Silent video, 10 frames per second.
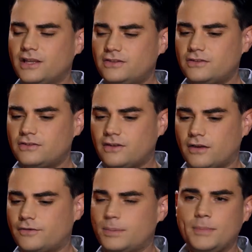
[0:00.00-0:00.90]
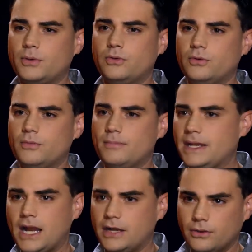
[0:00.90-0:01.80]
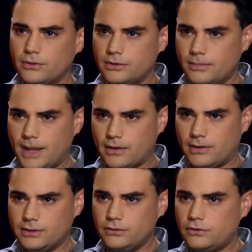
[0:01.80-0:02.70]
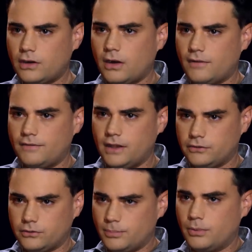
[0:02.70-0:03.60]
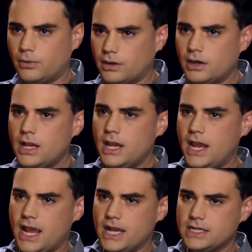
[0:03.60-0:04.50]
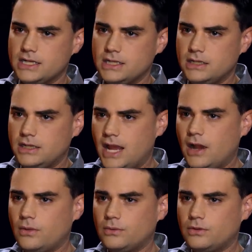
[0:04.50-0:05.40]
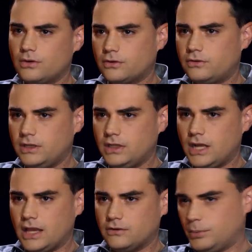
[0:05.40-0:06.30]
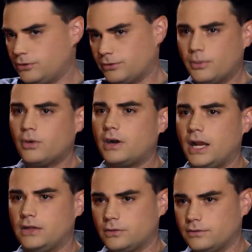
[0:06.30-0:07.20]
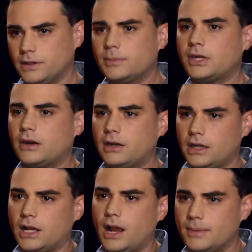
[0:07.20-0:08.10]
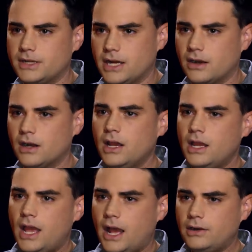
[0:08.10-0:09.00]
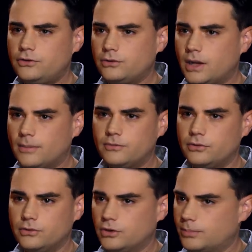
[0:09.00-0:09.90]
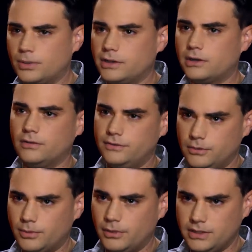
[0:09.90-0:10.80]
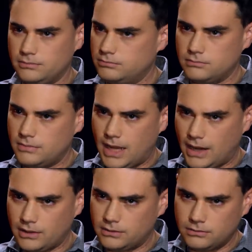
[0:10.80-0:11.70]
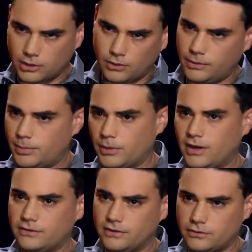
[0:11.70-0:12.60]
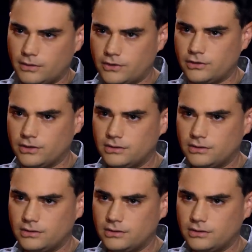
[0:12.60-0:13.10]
let's start, for people who may not know your background. You started off as a reporter, and now you're seen as both a reporter and sort of a libertarian commentator. How did you come to your political viewpoint, and how did your career progress in this direction?